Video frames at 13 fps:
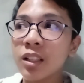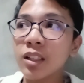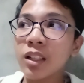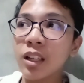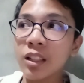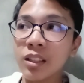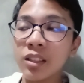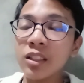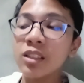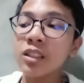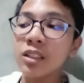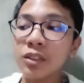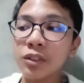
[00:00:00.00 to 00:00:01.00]
And here
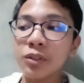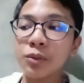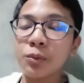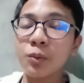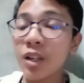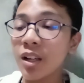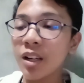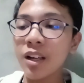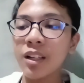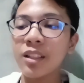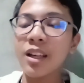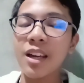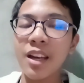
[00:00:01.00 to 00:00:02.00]
is
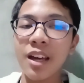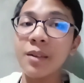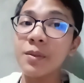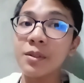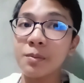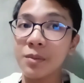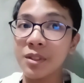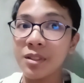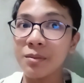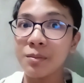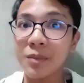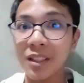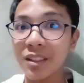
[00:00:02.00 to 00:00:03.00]
why I haven't
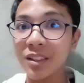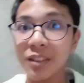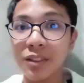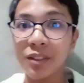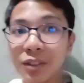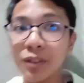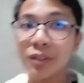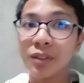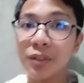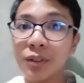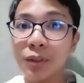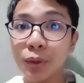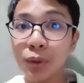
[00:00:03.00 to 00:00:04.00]
been making
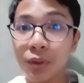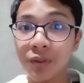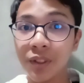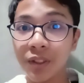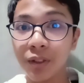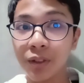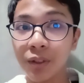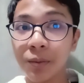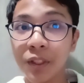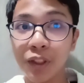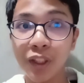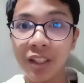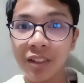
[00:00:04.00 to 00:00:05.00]
YouTube videos on my
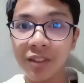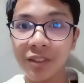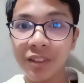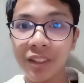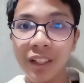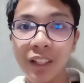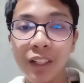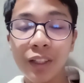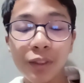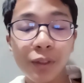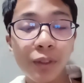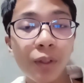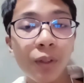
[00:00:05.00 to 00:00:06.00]
channel.
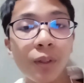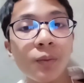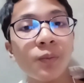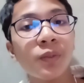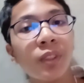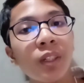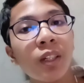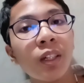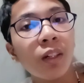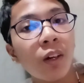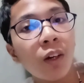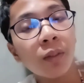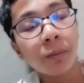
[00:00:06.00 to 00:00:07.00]
So,
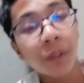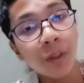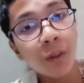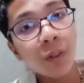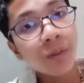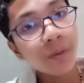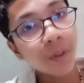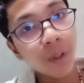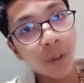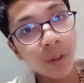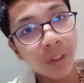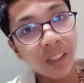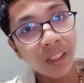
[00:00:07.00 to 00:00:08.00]
on my old
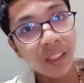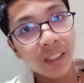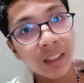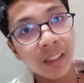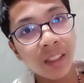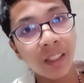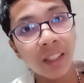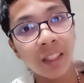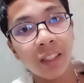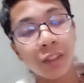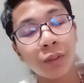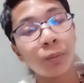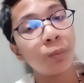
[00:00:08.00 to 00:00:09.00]
phone,
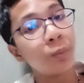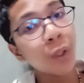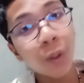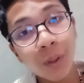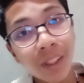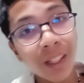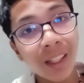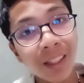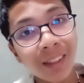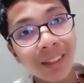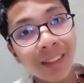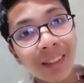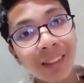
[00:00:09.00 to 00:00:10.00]
it's
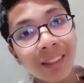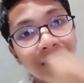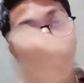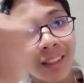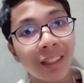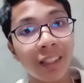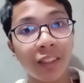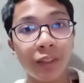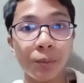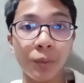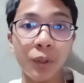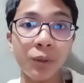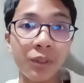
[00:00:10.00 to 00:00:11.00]
broken it's
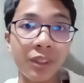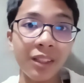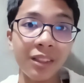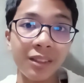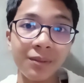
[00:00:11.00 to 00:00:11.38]
broken